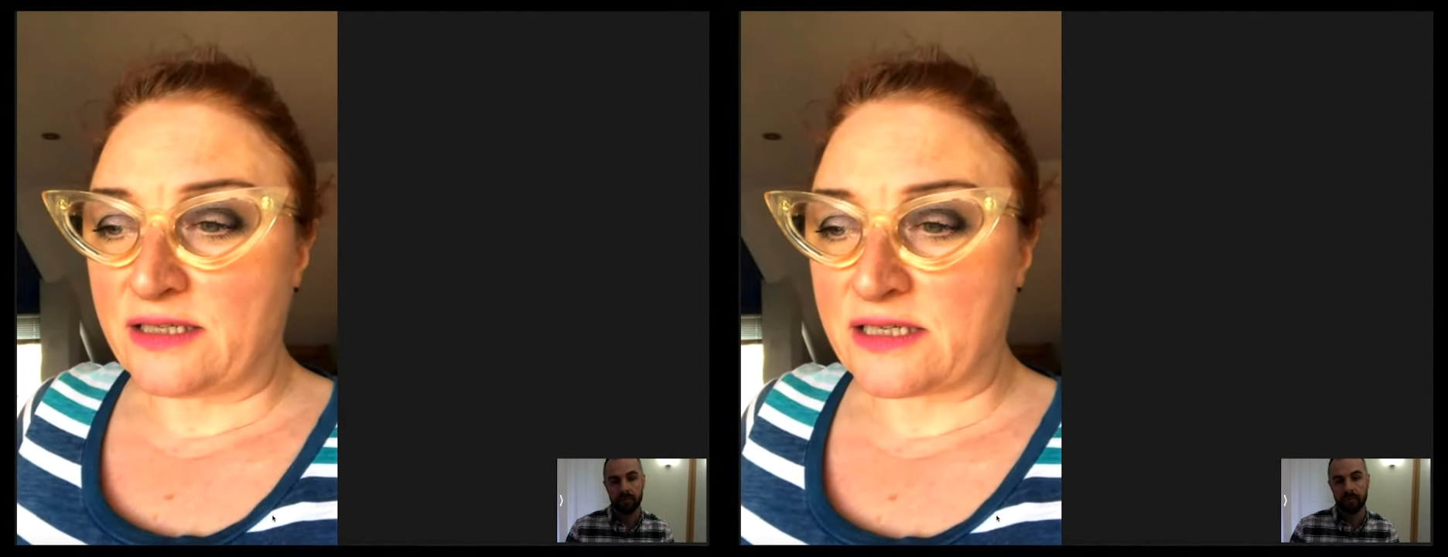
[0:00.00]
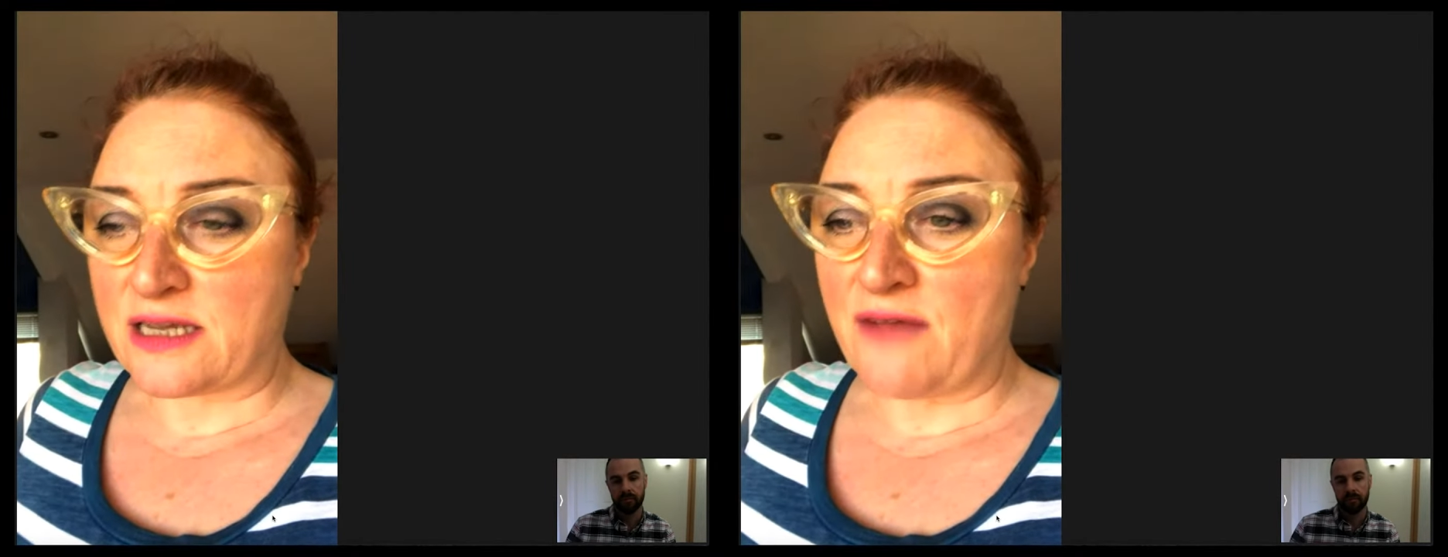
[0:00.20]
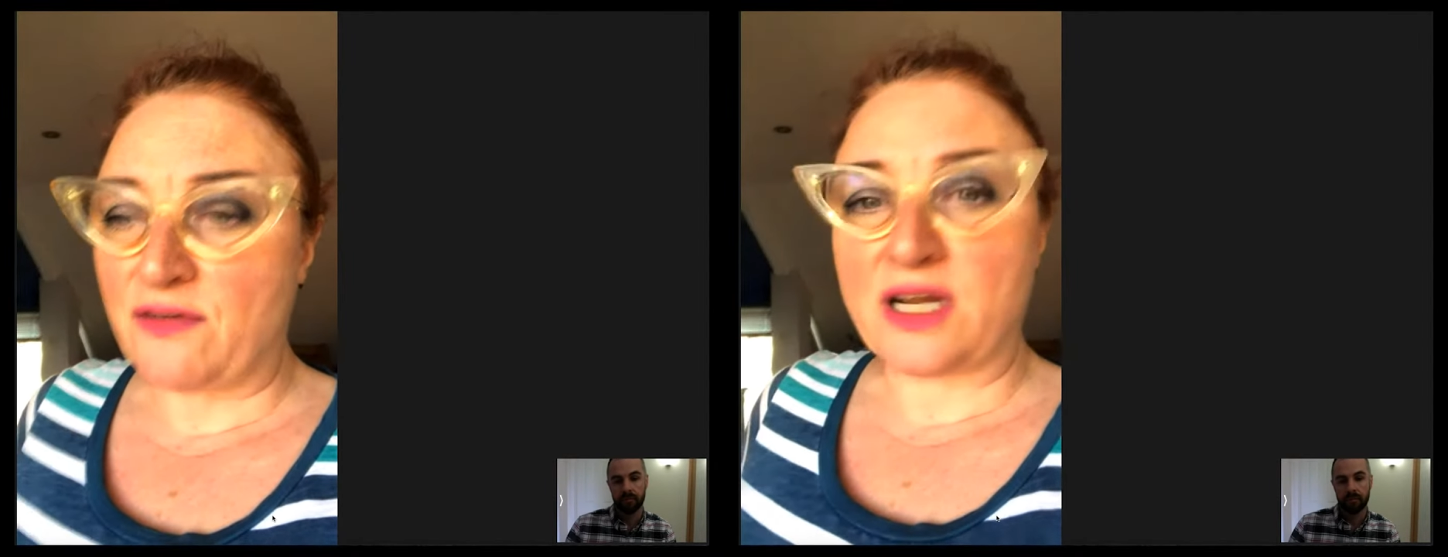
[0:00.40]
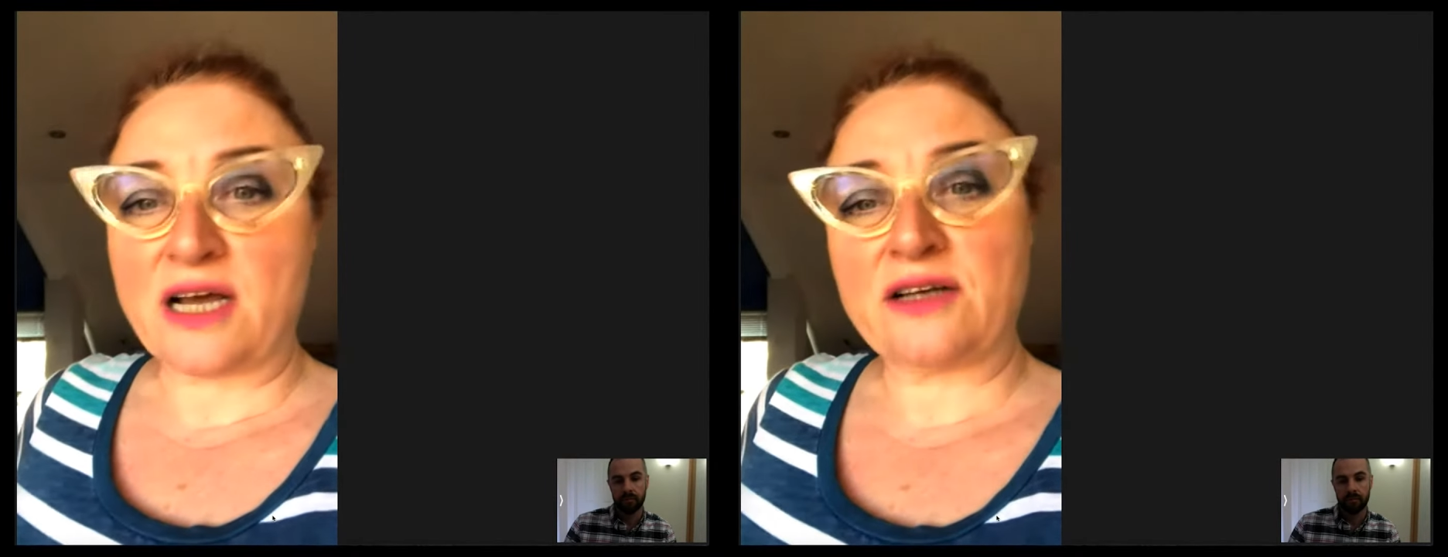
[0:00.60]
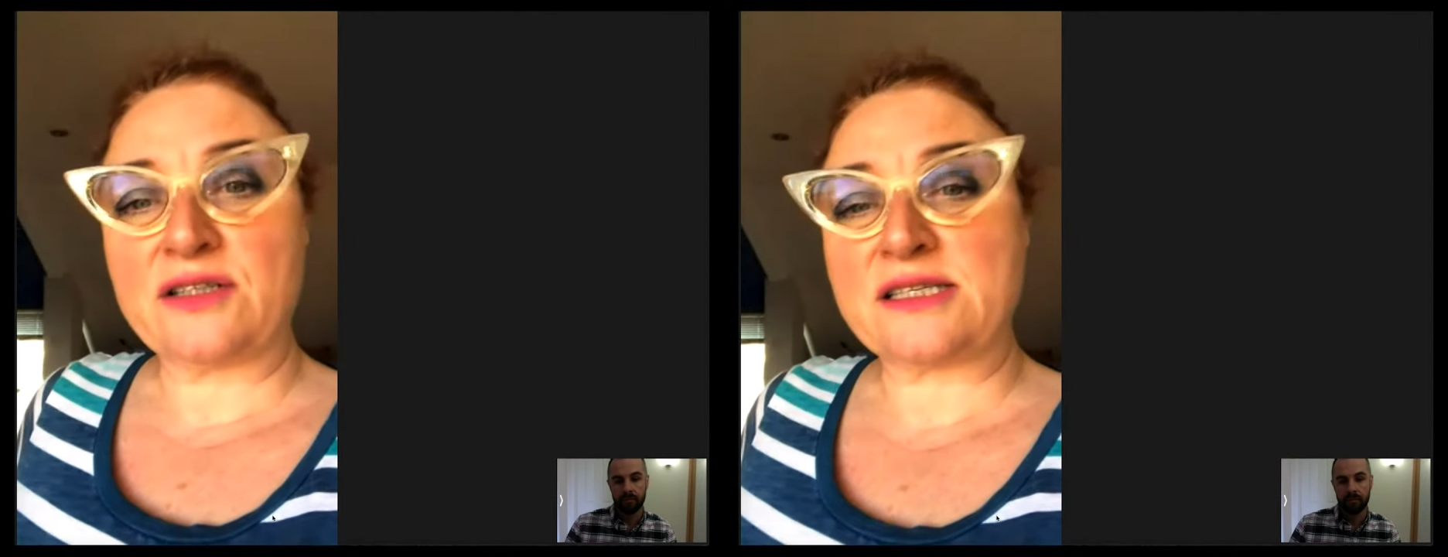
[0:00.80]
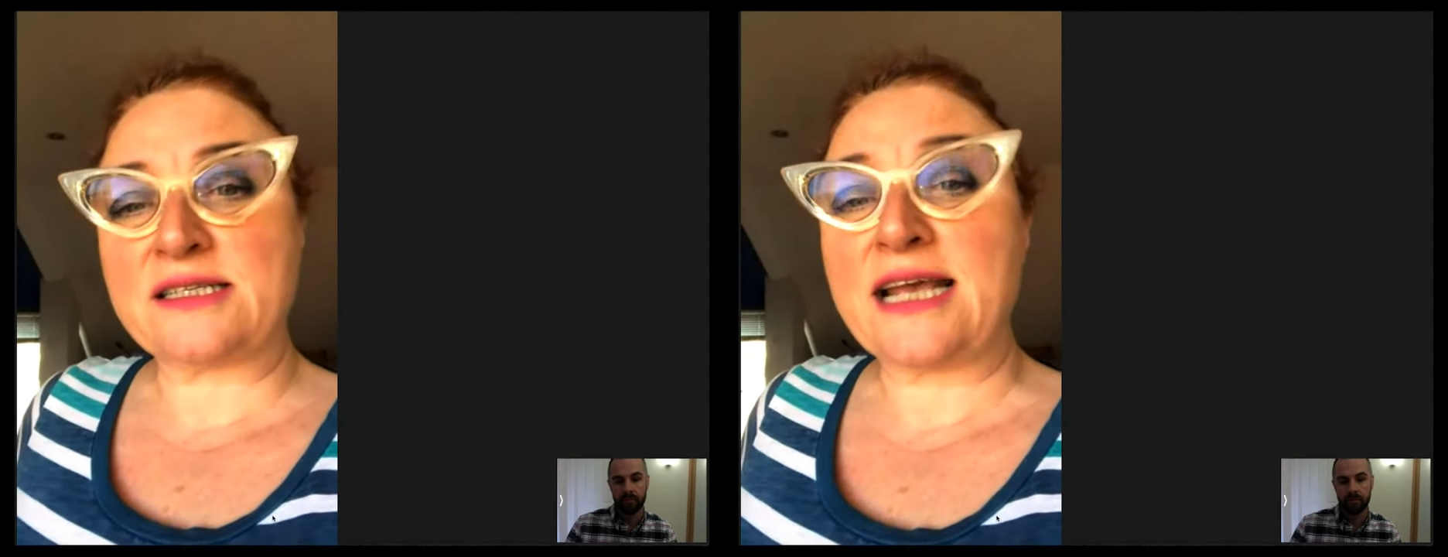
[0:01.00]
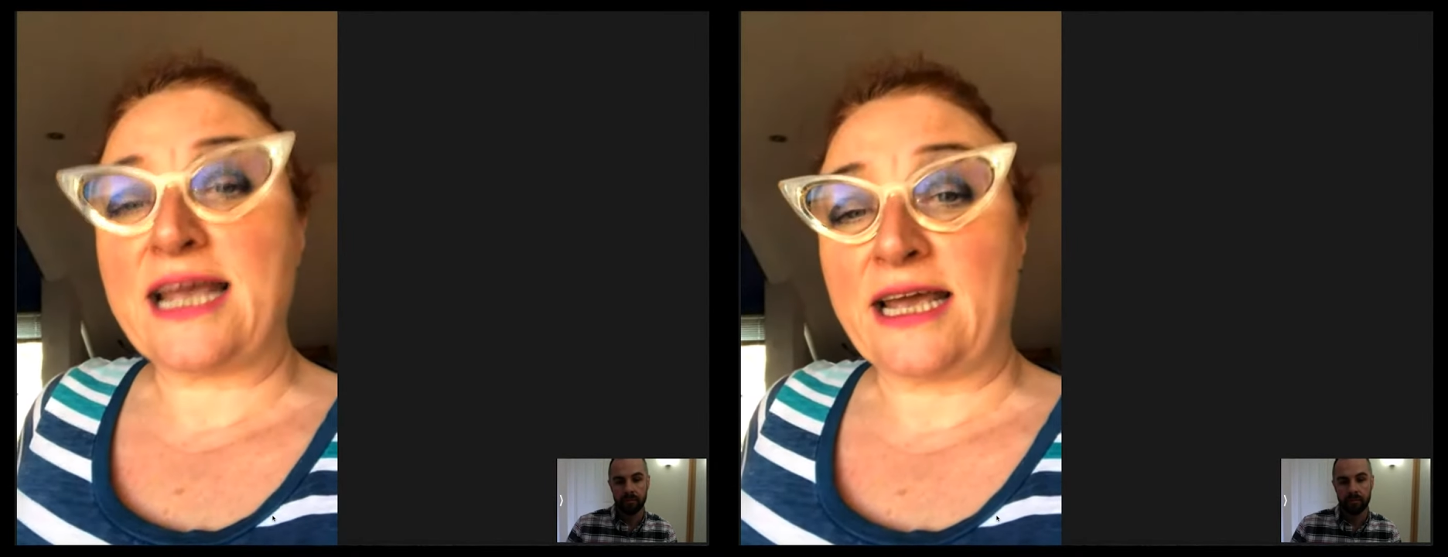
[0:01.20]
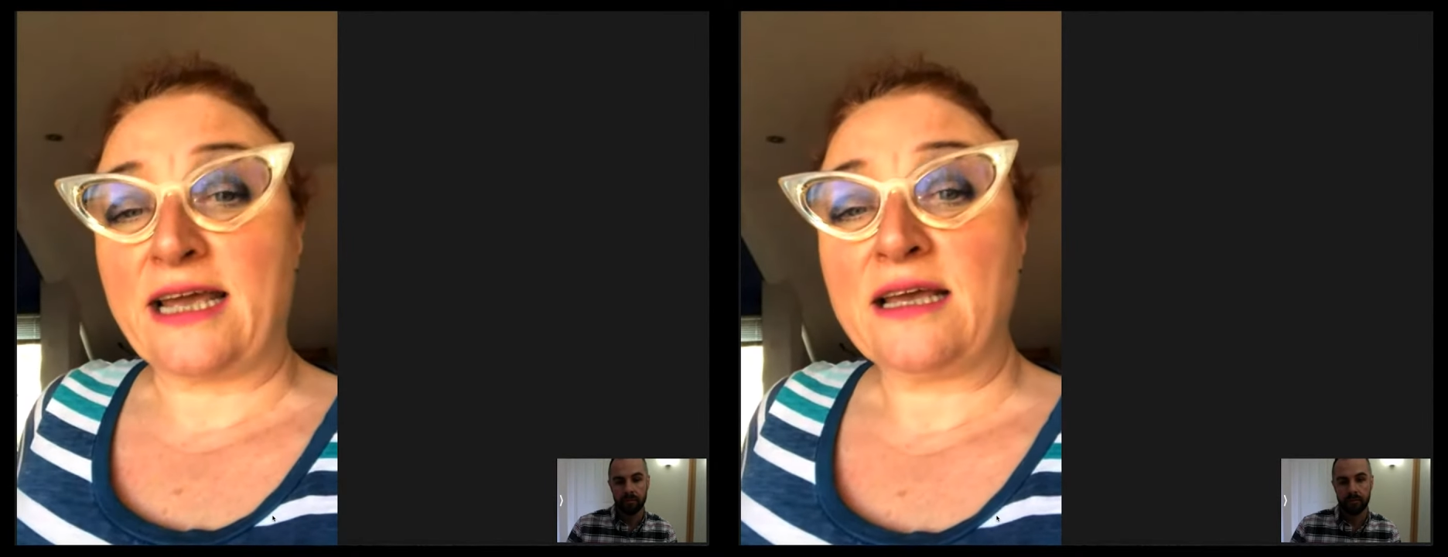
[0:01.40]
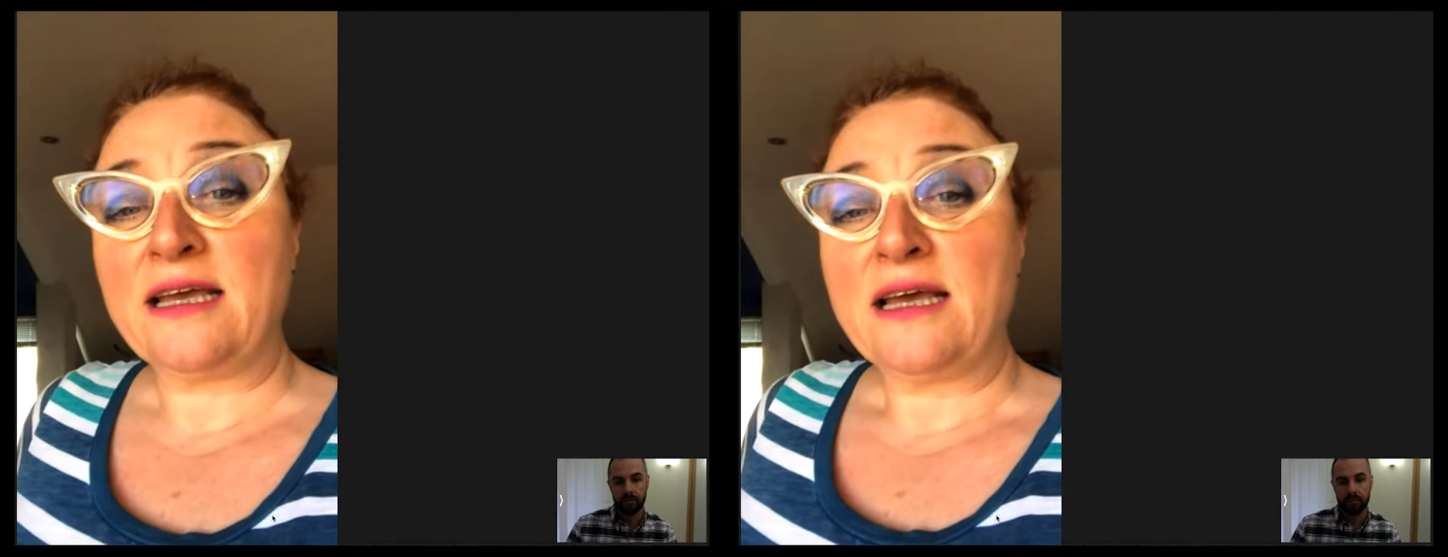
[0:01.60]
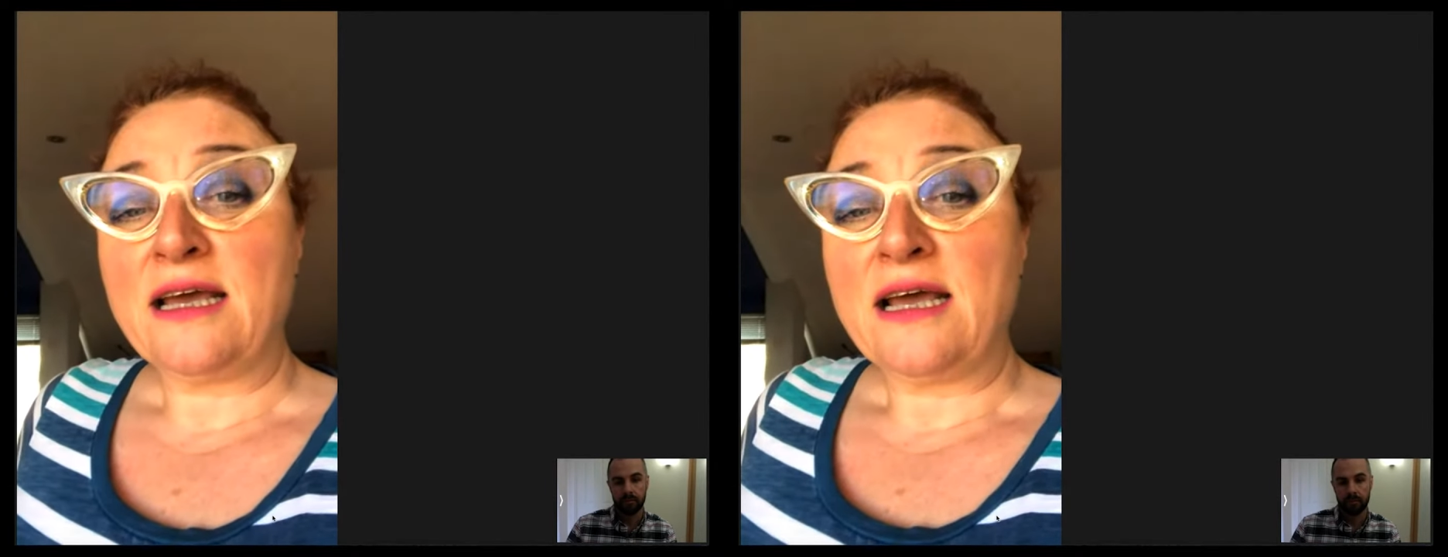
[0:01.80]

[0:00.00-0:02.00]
discovered I could sing